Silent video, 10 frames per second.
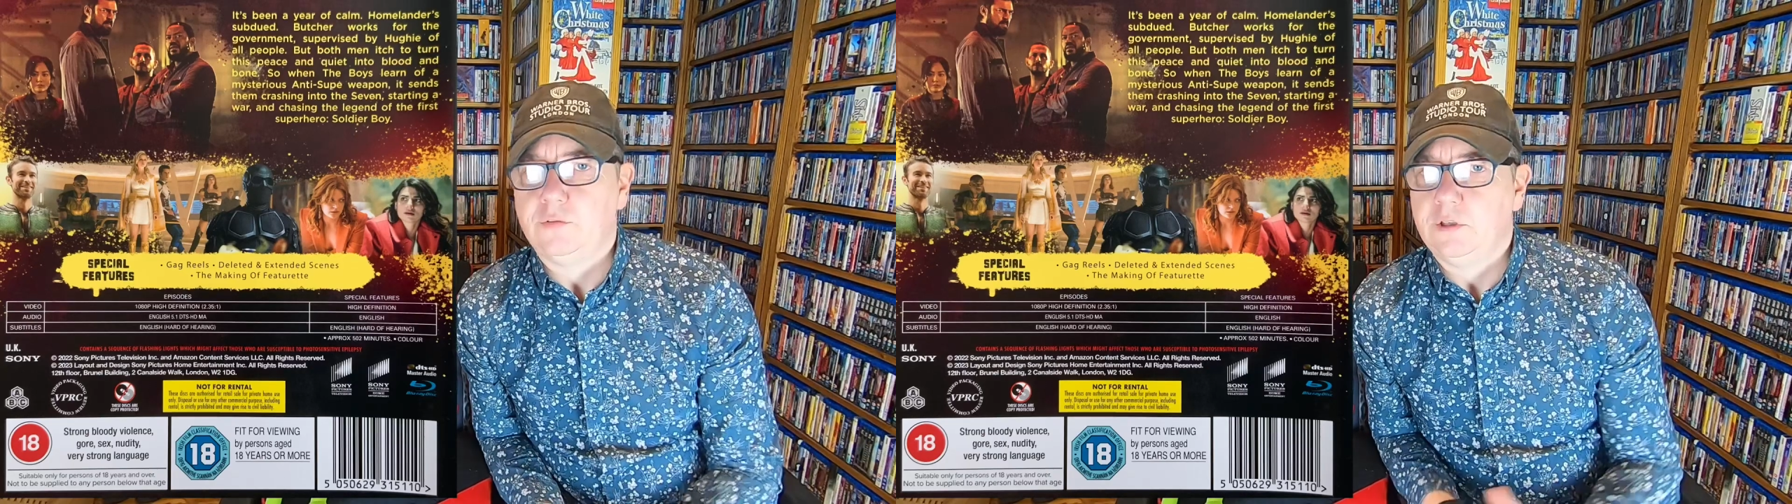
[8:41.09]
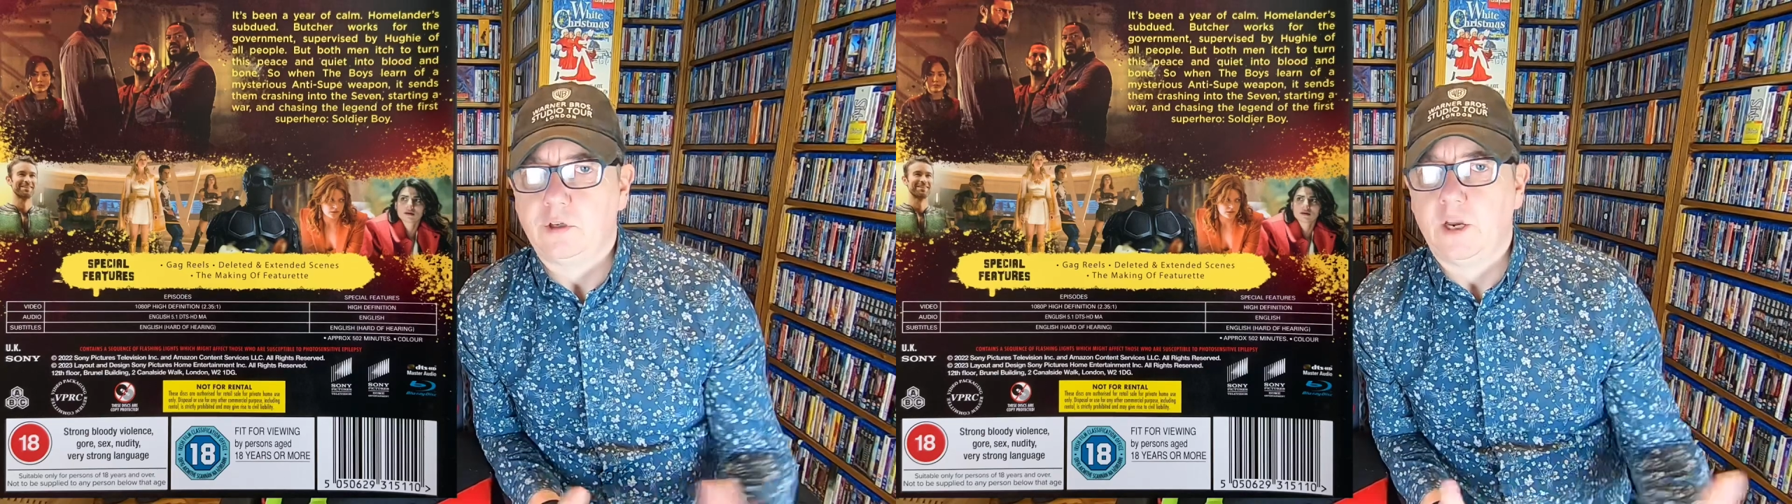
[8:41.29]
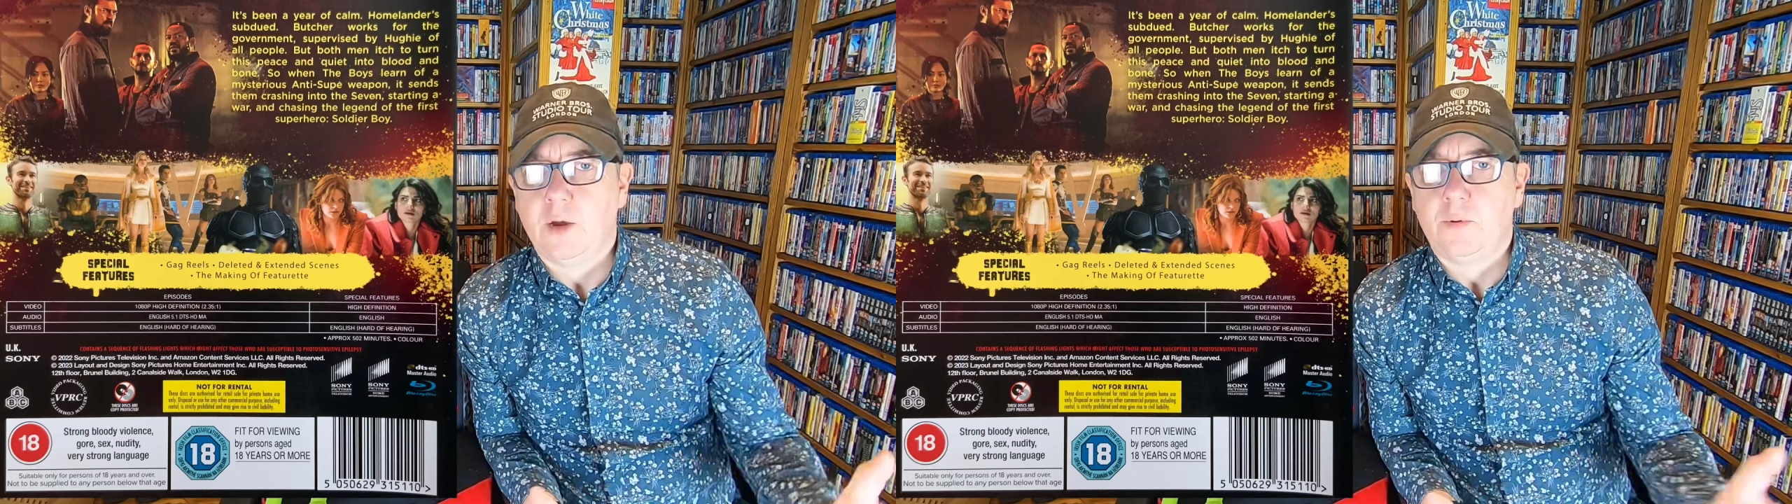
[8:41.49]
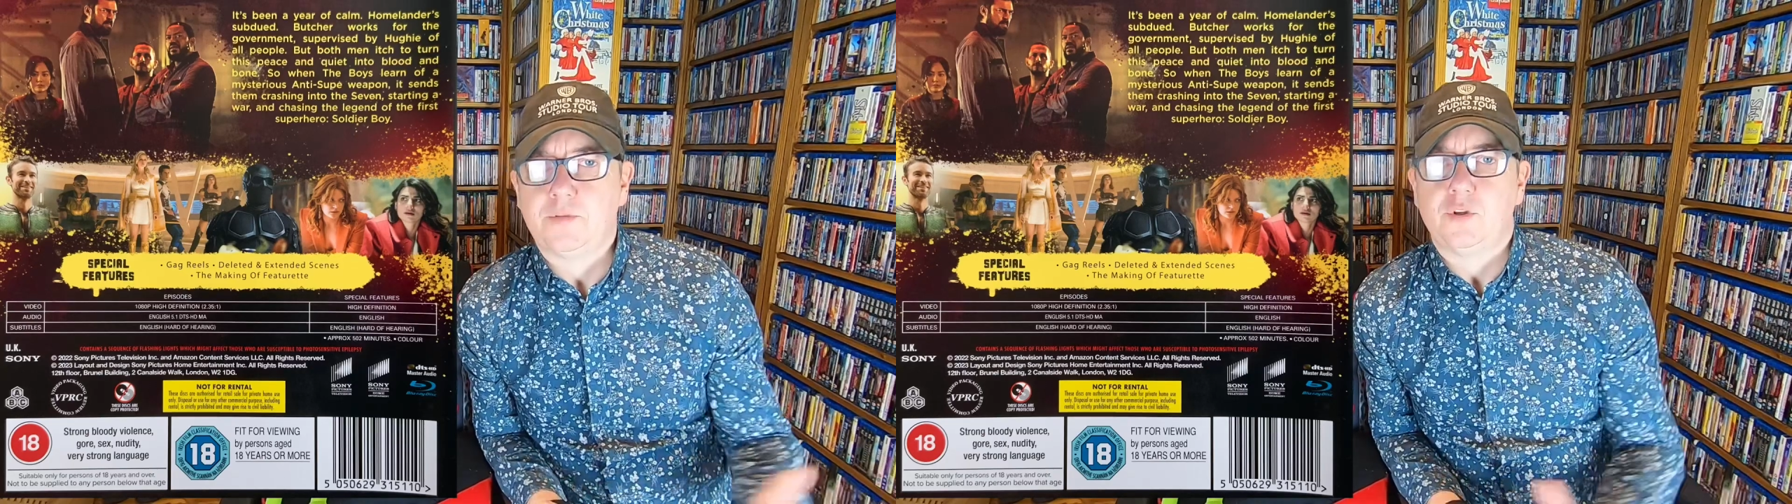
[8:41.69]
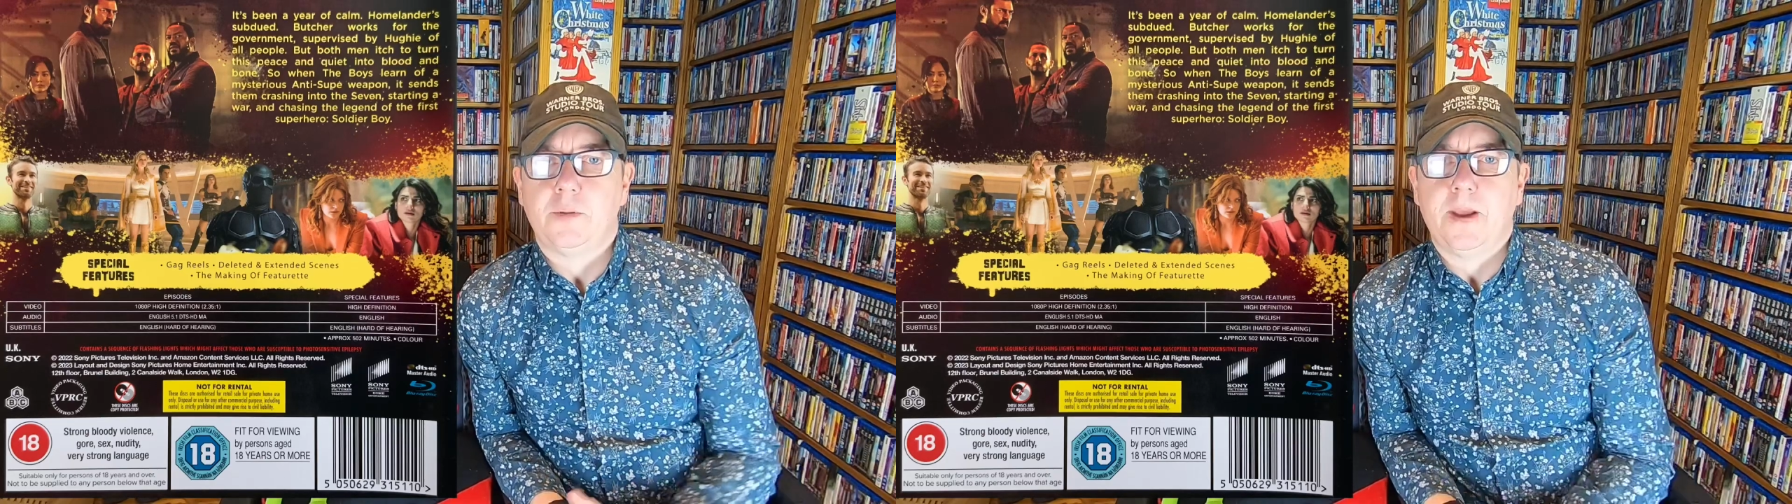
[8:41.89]
You're Not going to know what I'm
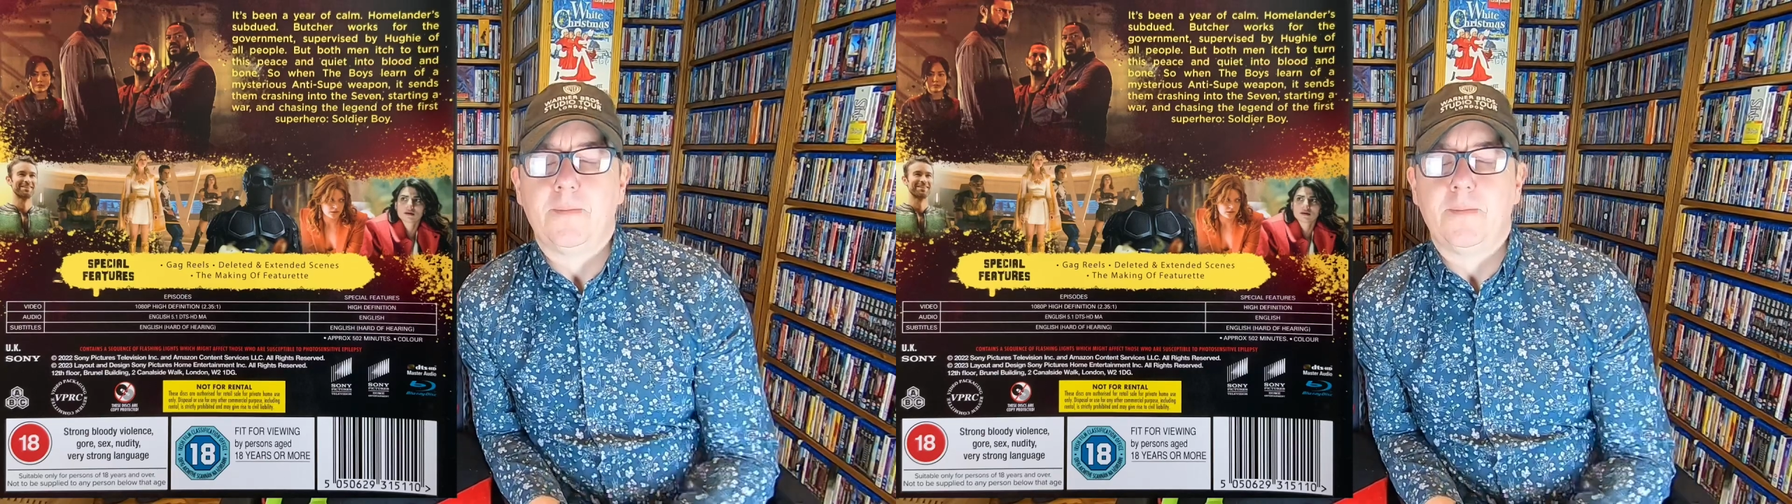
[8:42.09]
talking about,